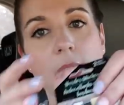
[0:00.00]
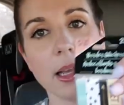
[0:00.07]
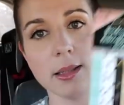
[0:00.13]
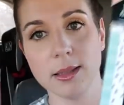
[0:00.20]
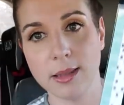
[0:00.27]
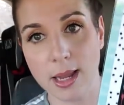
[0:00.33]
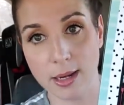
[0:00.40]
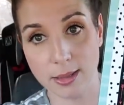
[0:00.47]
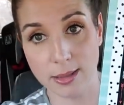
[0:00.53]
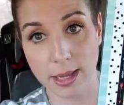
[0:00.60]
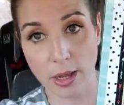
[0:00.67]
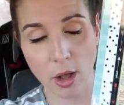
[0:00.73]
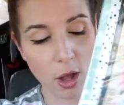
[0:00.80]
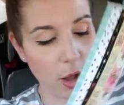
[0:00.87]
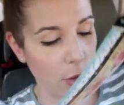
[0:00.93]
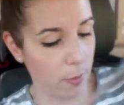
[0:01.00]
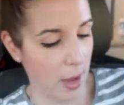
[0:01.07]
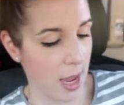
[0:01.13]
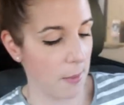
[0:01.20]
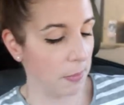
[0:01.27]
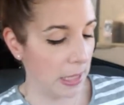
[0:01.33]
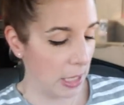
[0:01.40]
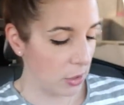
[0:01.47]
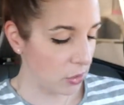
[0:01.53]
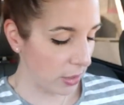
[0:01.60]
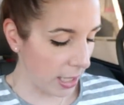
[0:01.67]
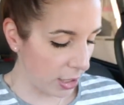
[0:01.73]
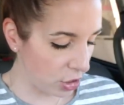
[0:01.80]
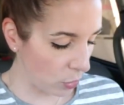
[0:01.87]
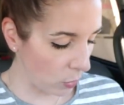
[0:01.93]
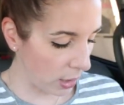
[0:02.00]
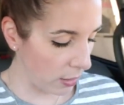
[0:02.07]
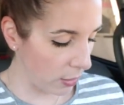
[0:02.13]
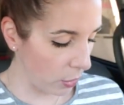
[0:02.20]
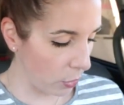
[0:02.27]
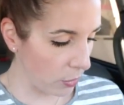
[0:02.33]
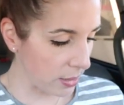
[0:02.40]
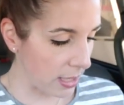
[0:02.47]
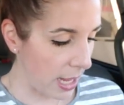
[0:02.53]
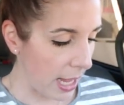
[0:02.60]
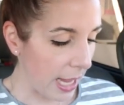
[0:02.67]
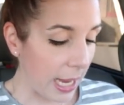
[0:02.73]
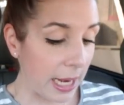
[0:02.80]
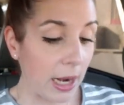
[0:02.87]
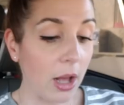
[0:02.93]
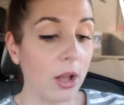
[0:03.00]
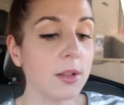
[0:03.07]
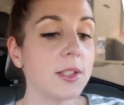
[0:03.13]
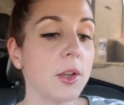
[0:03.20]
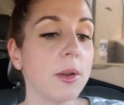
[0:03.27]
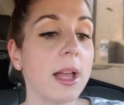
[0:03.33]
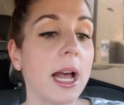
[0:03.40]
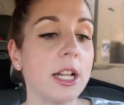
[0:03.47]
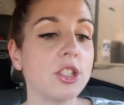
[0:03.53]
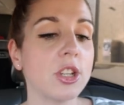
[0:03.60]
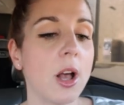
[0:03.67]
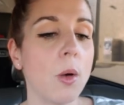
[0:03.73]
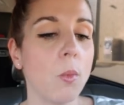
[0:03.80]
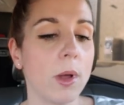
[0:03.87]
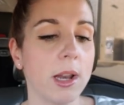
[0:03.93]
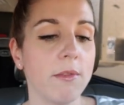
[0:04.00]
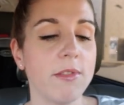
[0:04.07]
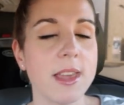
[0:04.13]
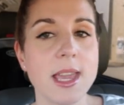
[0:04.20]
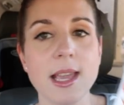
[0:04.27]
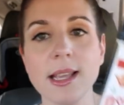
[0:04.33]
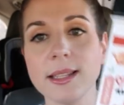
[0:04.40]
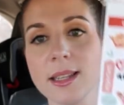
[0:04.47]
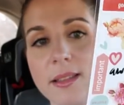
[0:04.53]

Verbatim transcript: yes, that is like all me. So I got you one of those. And I also got y'all one of these.